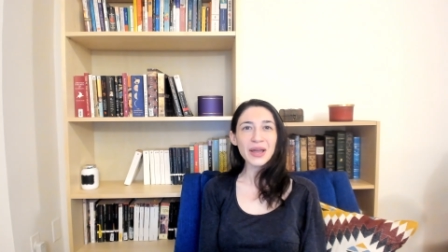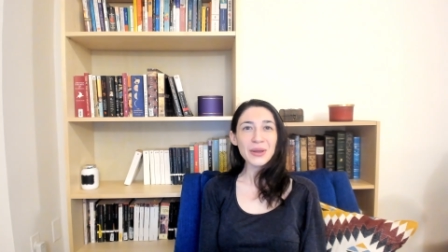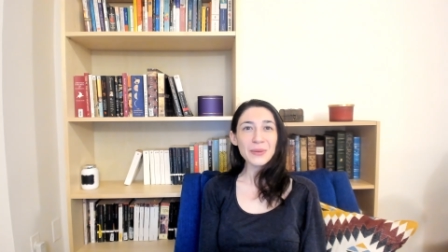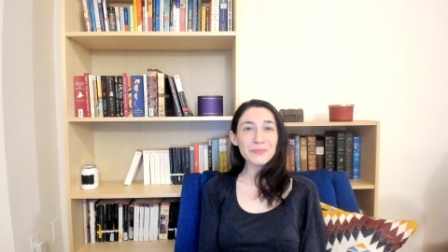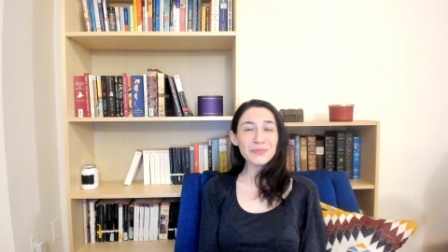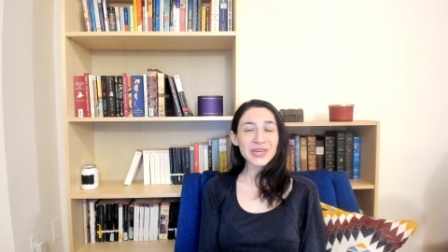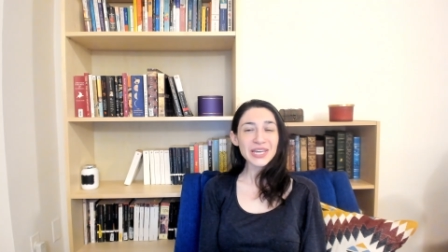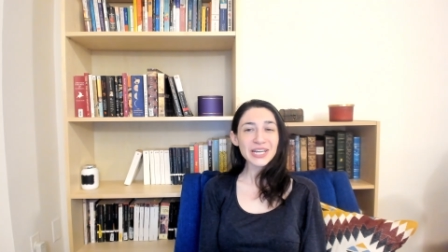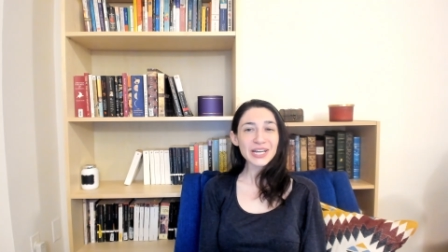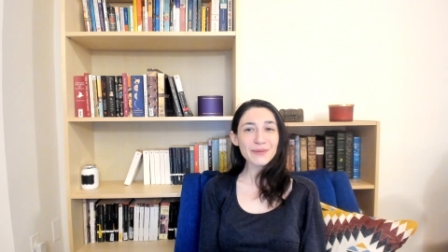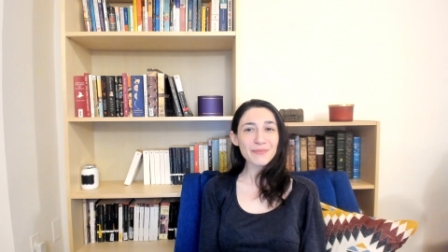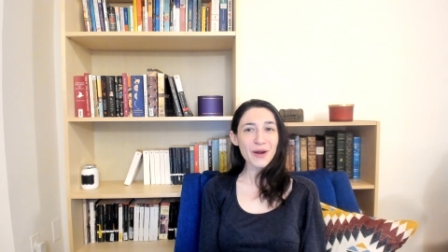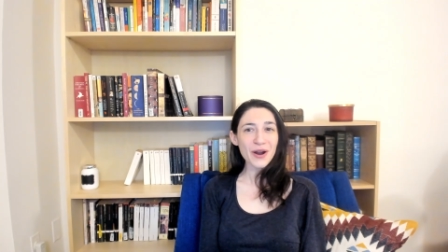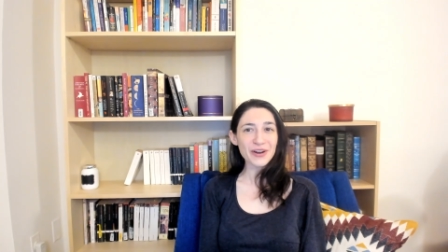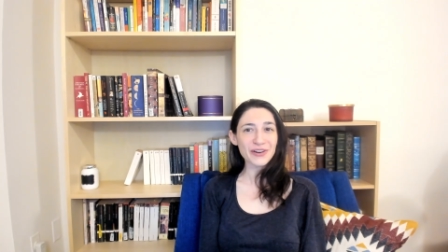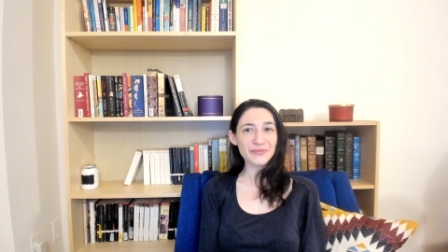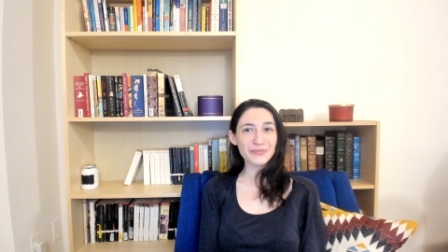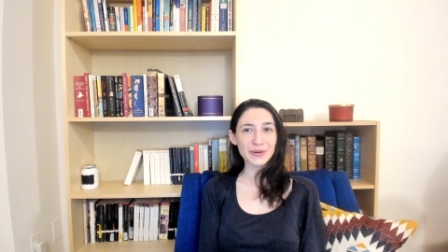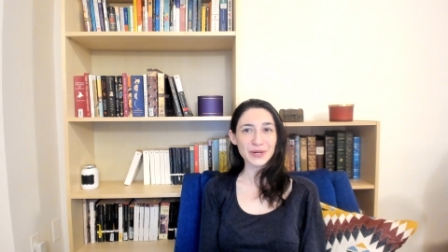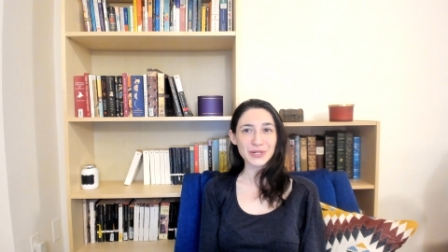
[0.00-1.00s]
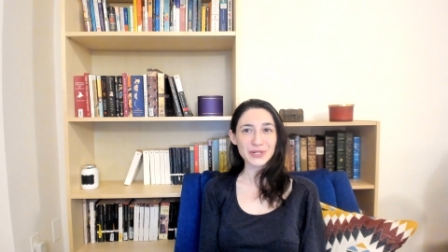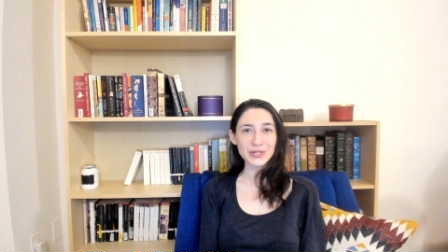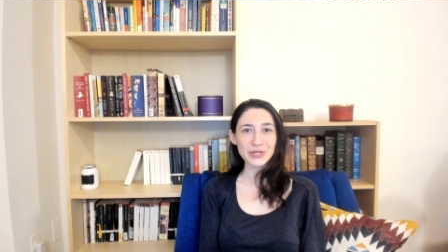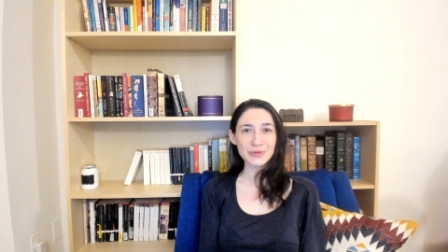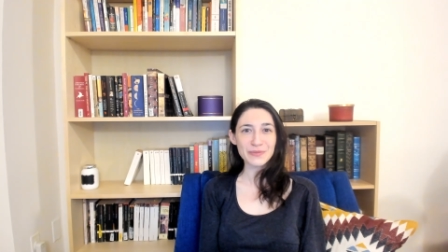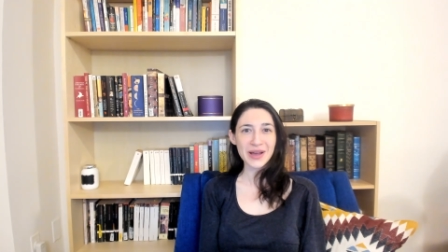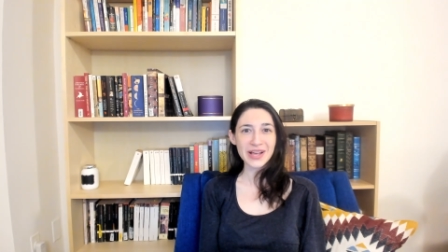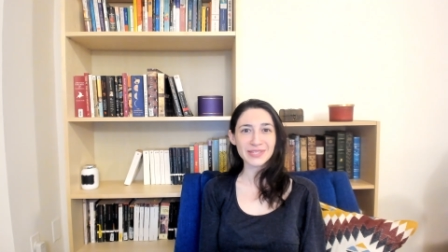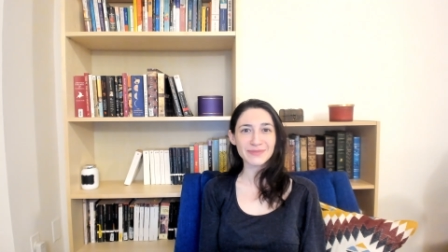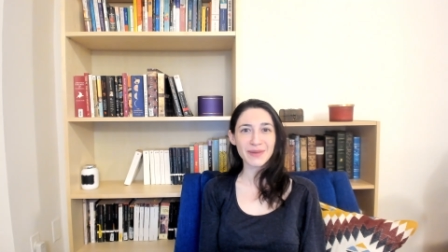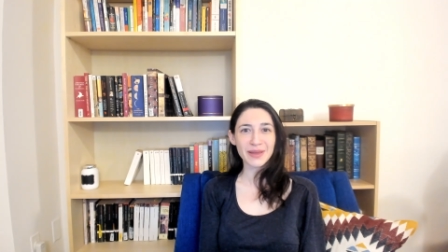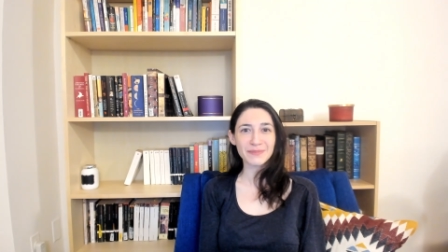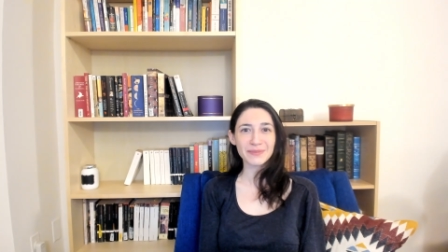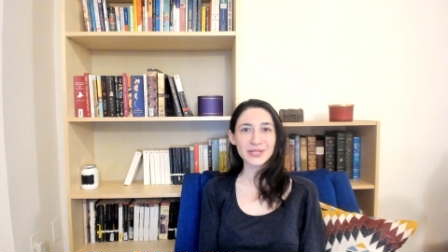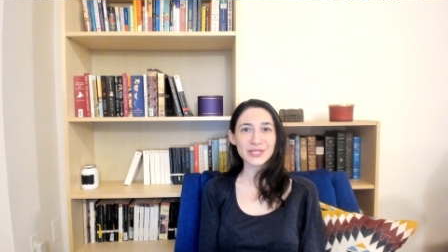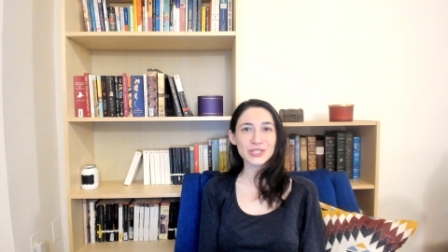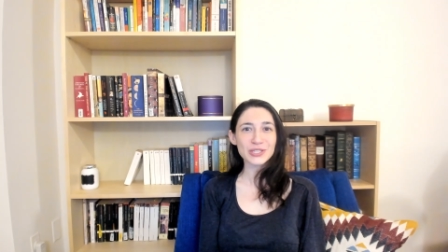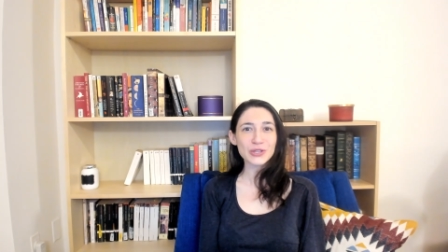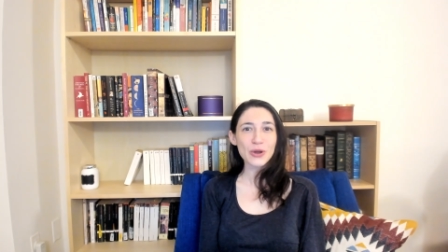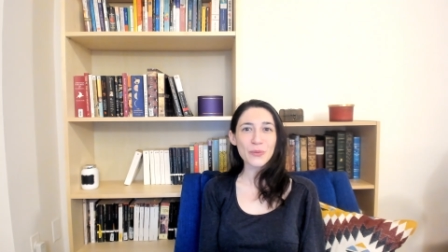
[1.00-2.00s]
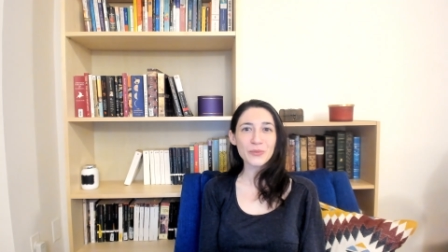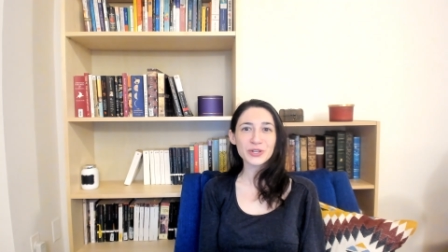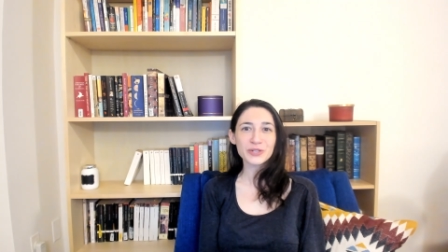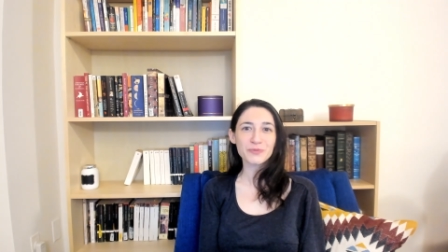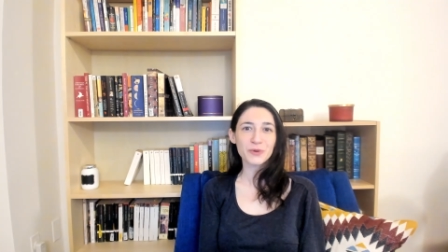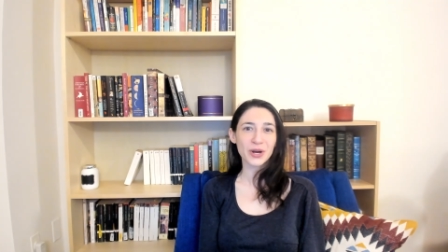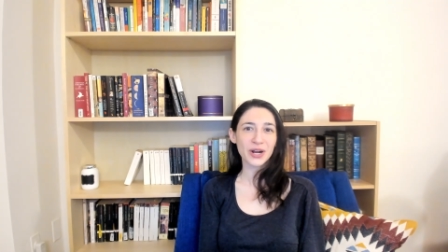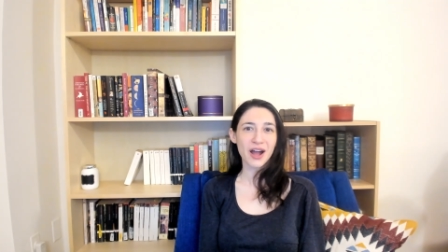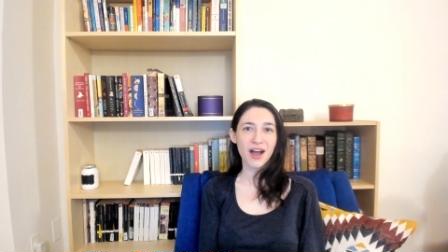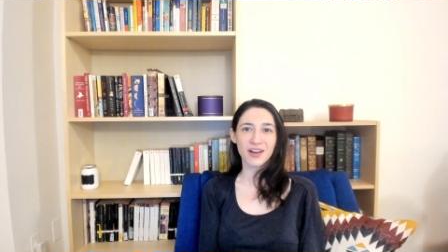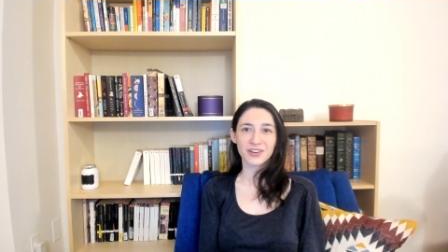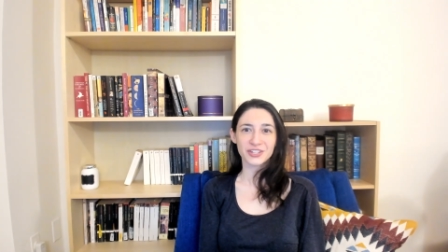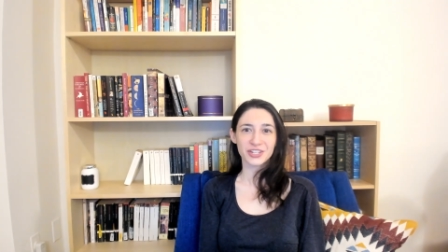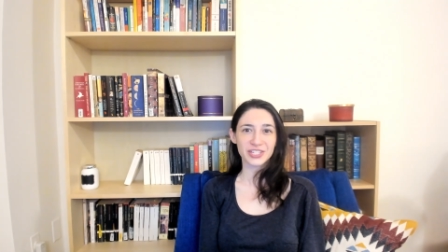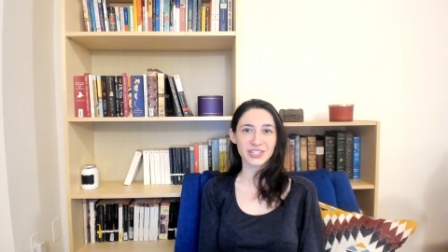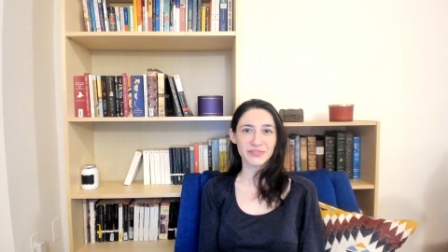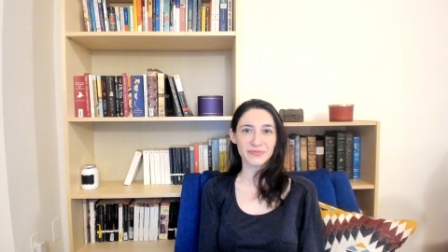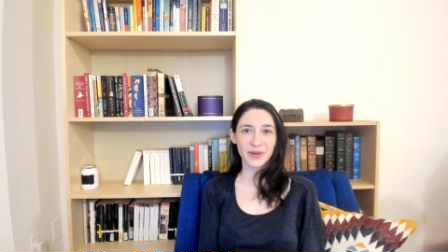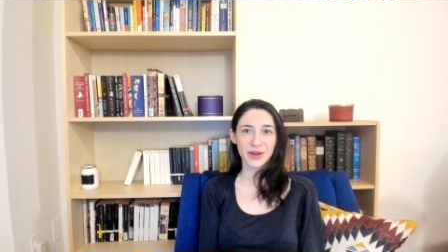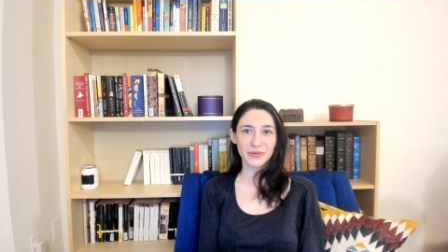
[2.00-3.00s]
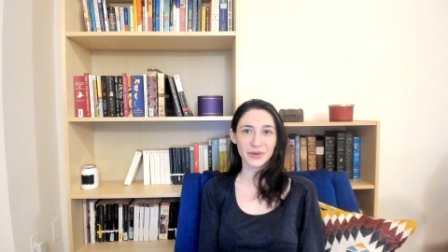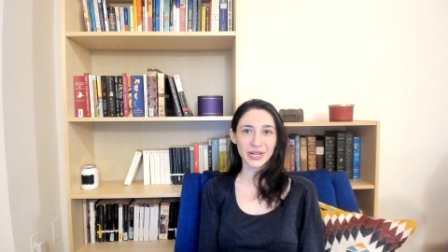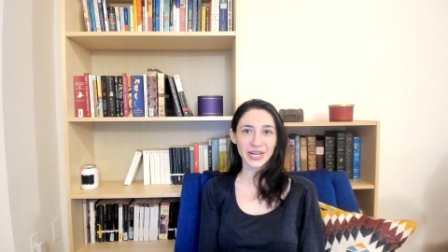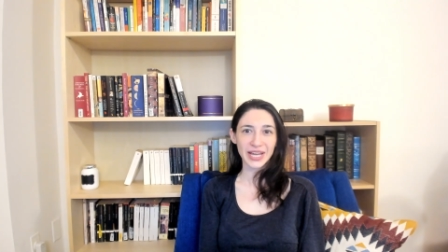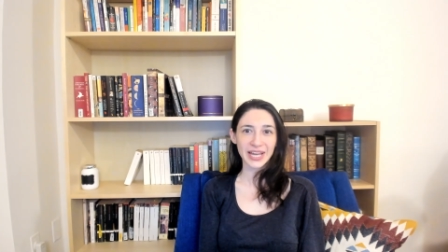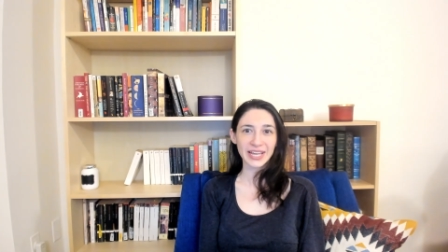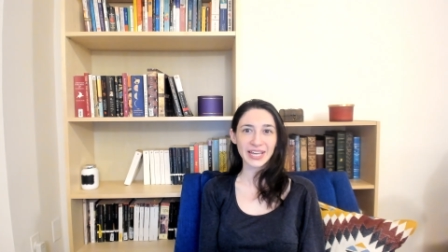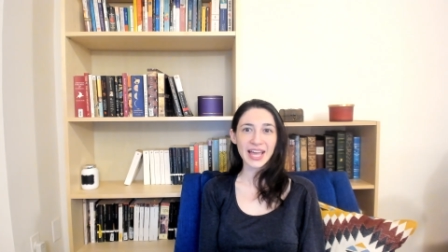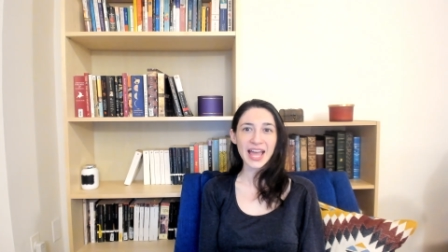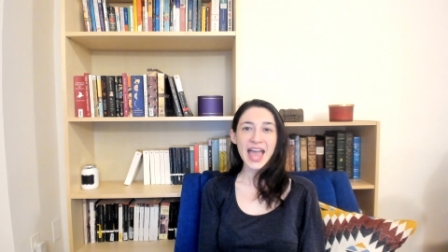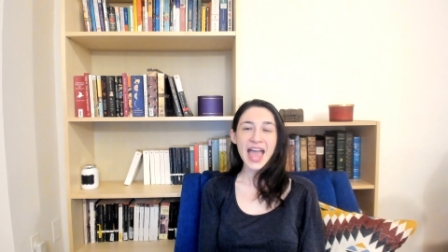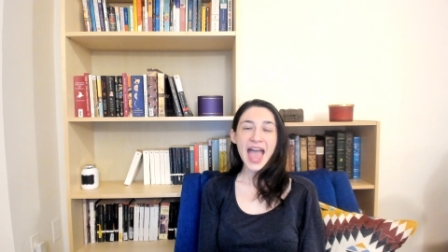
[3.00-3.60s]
Being a part of BookTube has made me so much more conscious of my reading